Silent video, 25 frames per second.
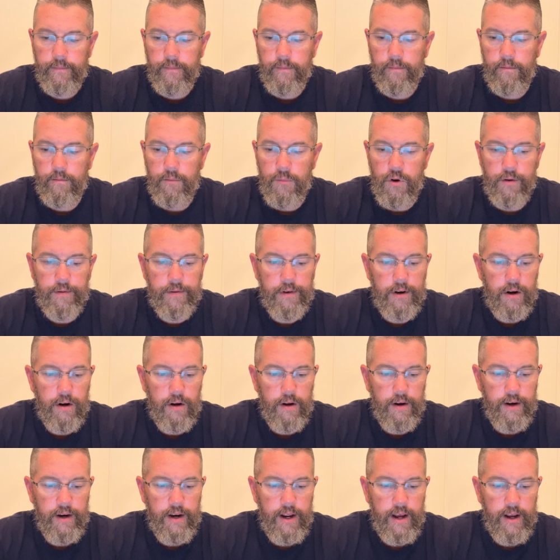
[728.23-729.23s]
Moving
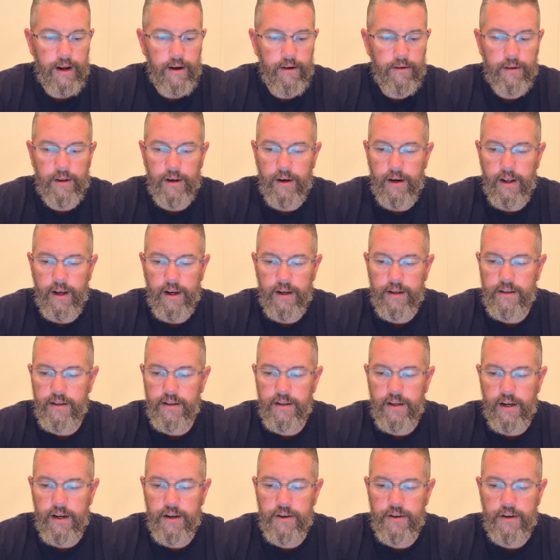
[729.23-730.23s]
on down, the next
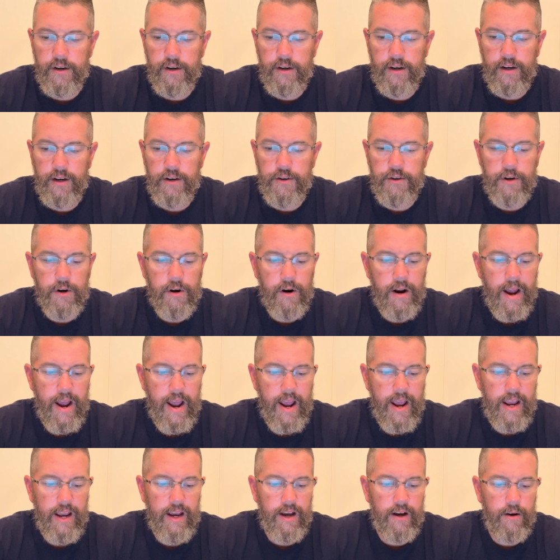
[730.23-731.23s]
section is your
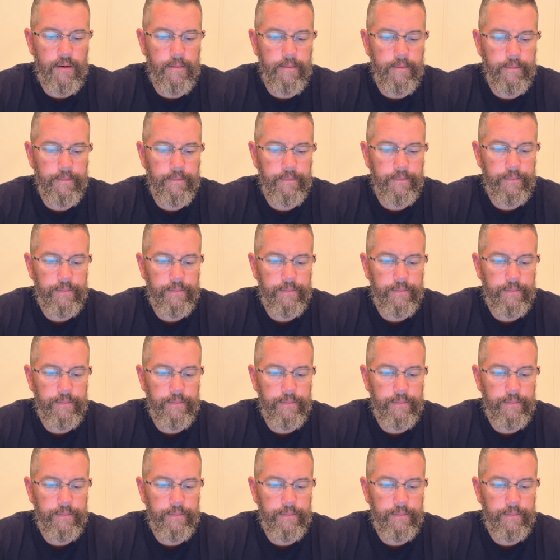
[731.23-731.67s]
ham.